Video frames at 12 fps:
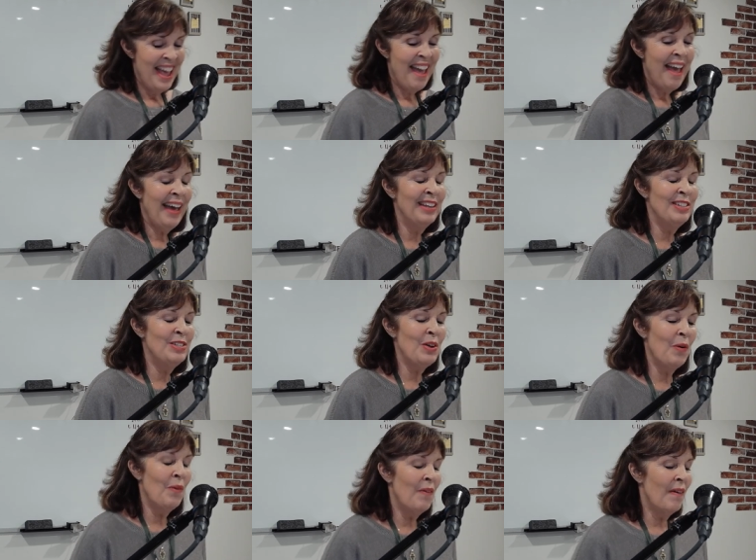and
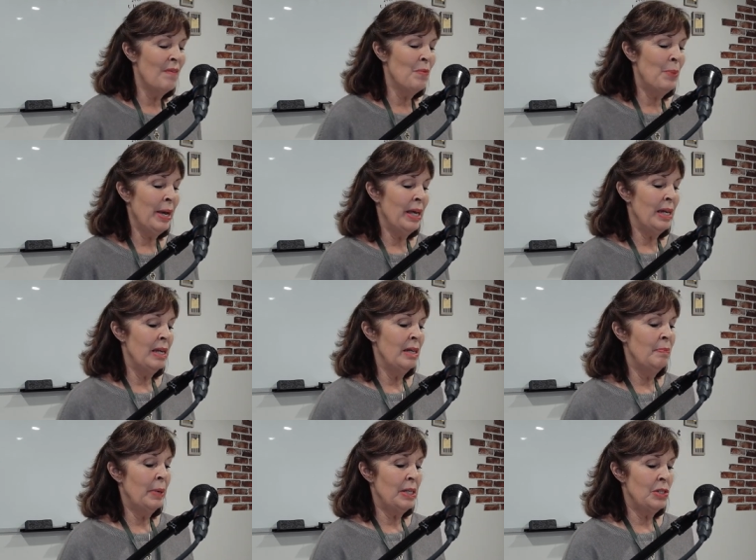so but
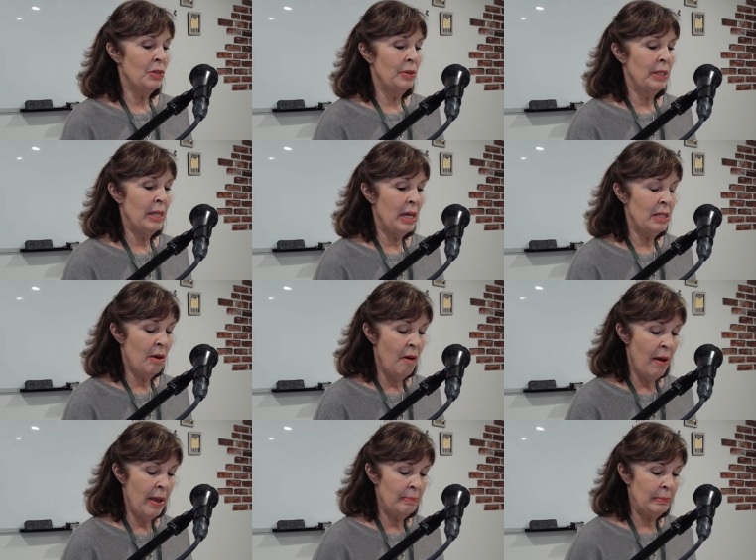but during that
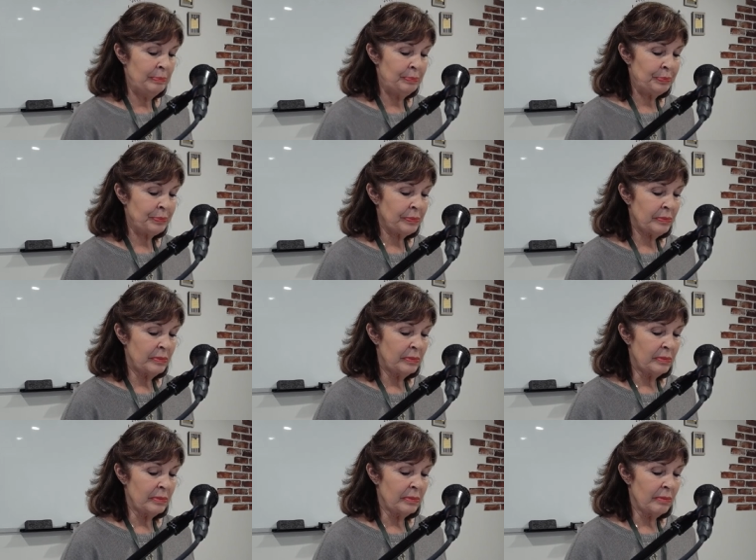time
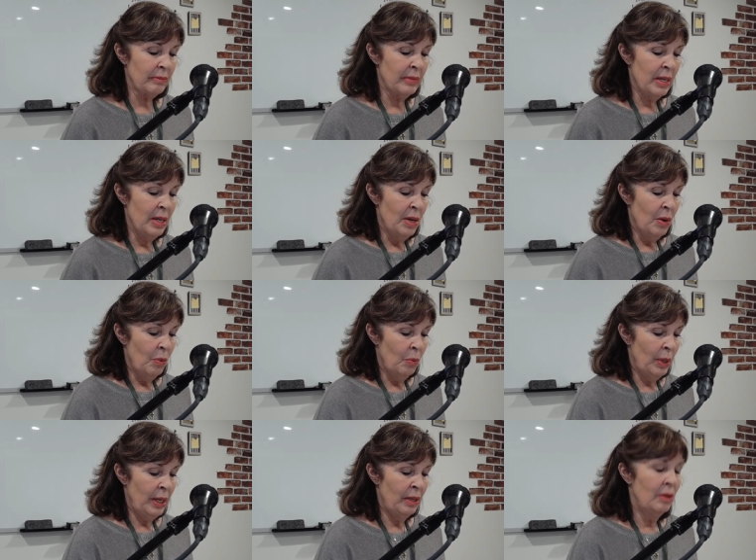
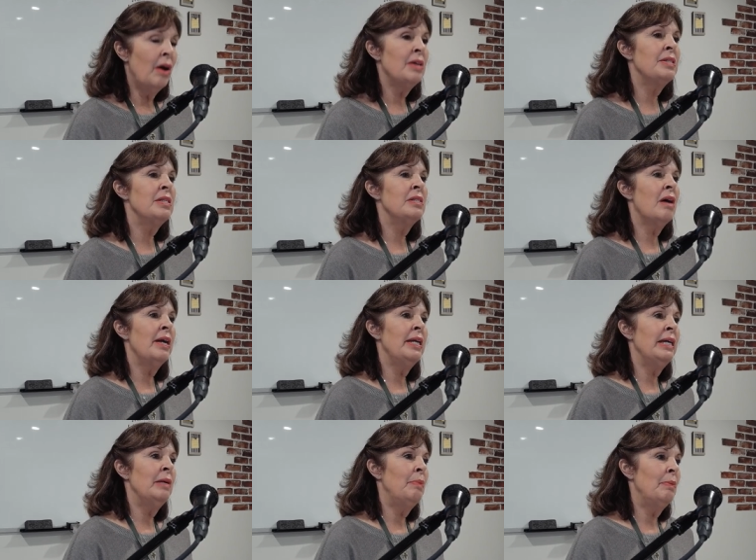when he lost his eye
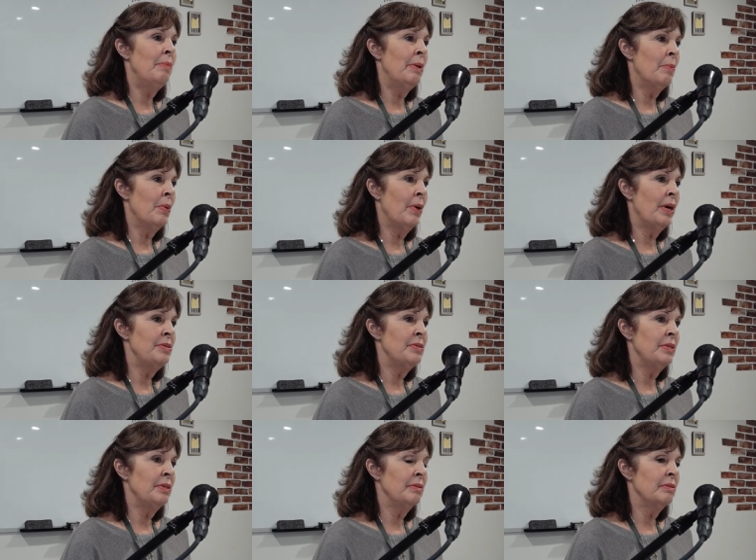he had been
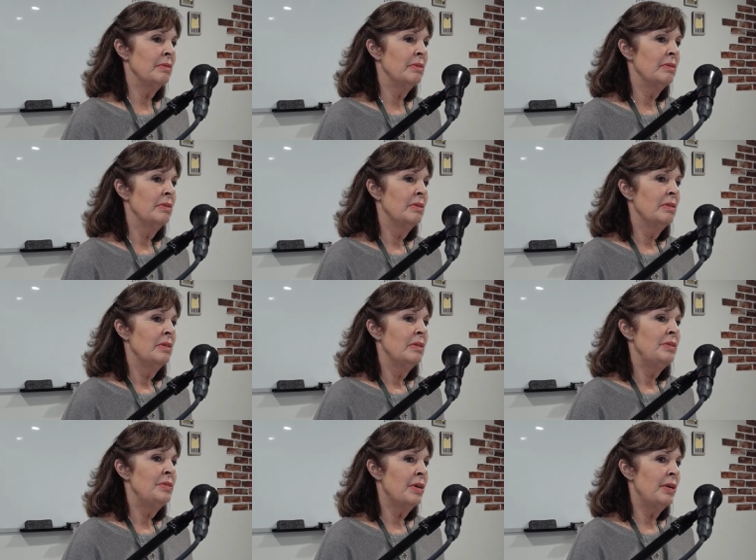memorizing
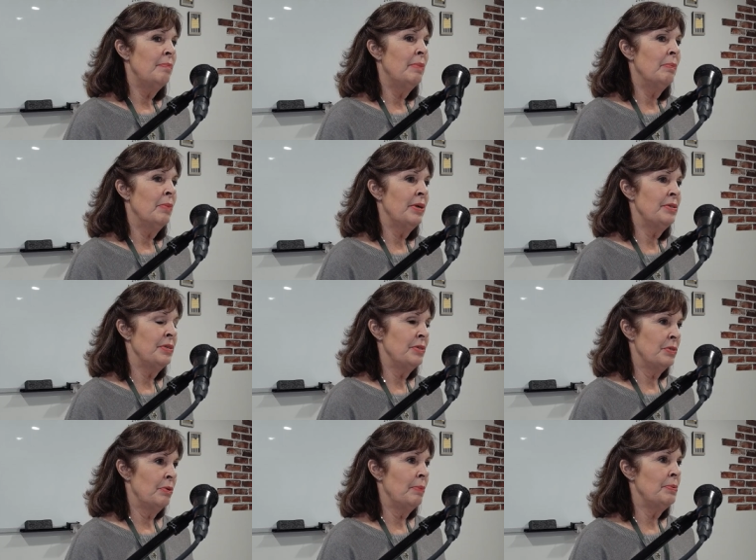started memorizing
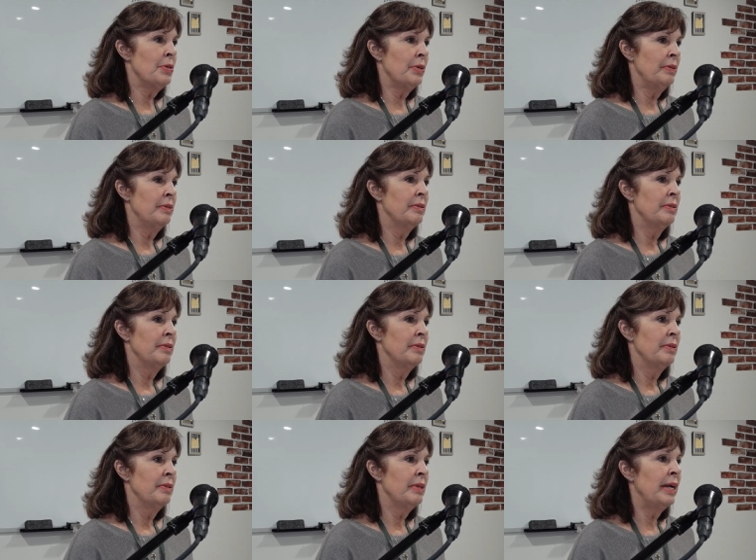scripture
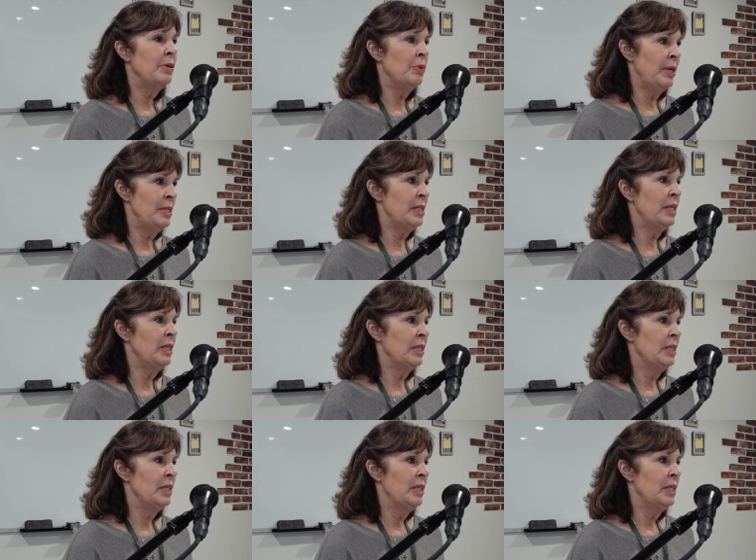like crazy.
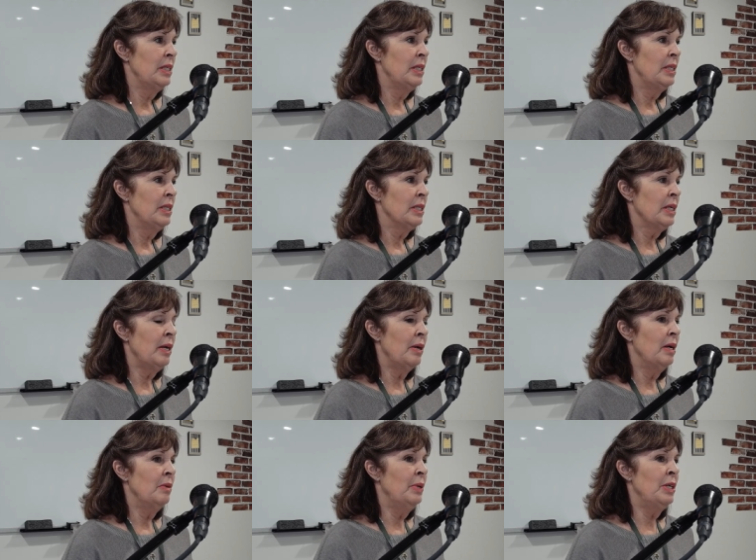Like
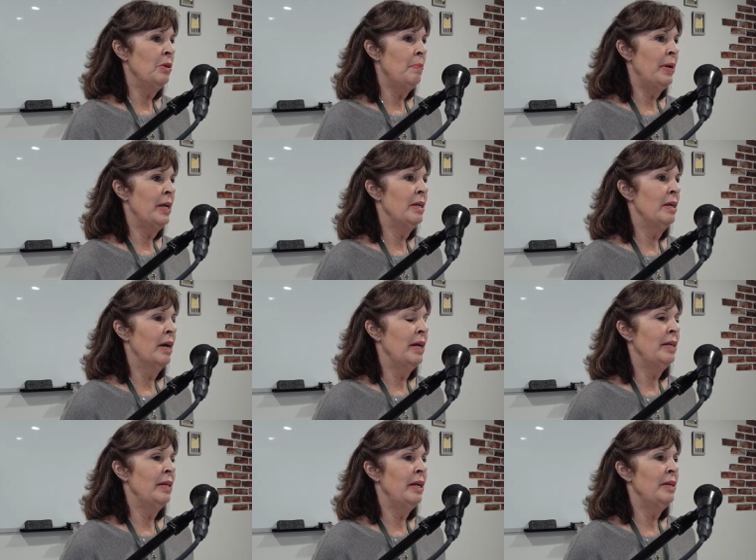we'd go to bed at night
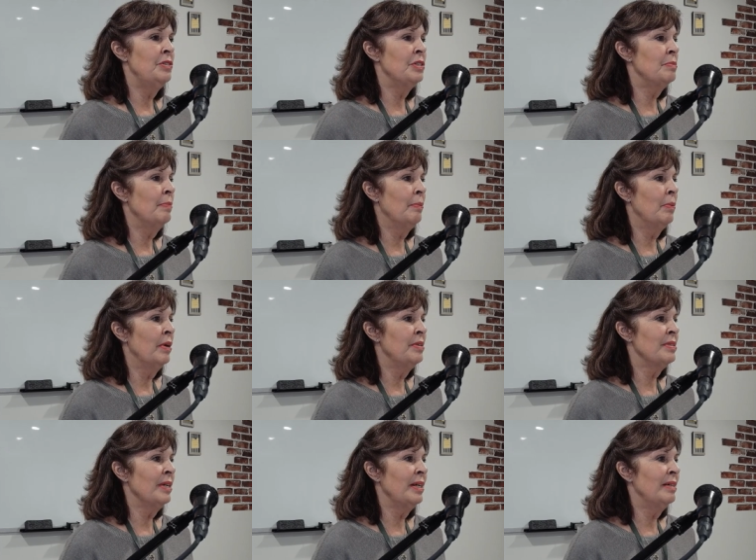and he had just
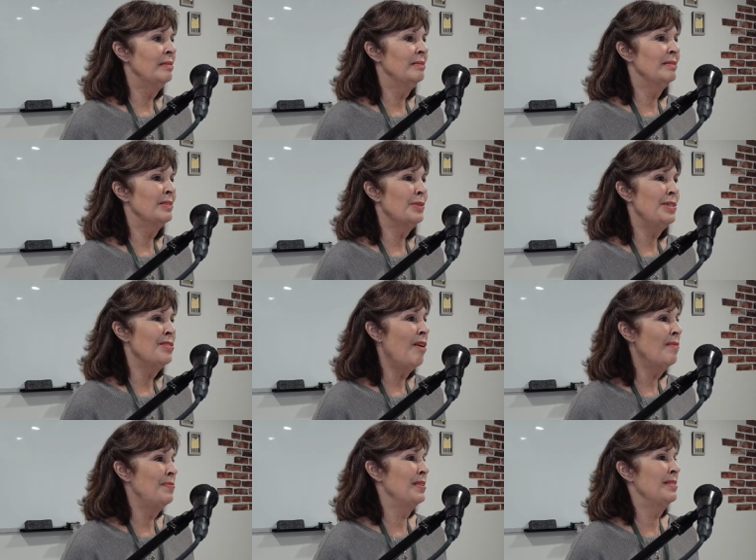memorized like three
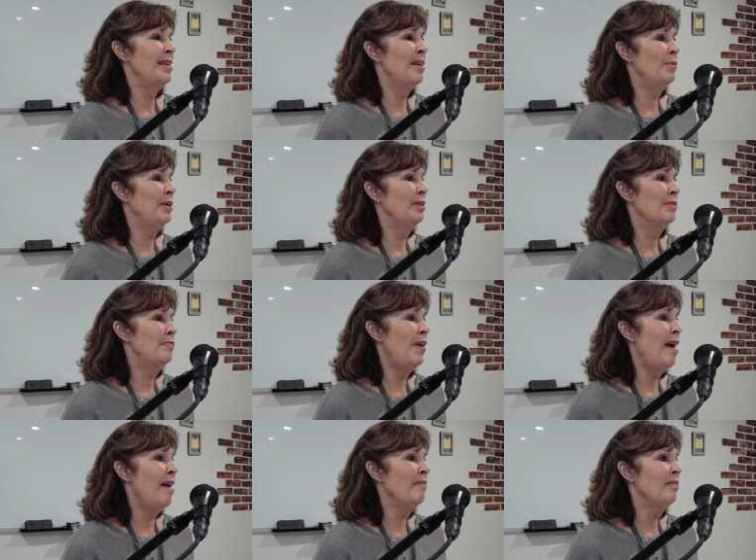psalms that week or five.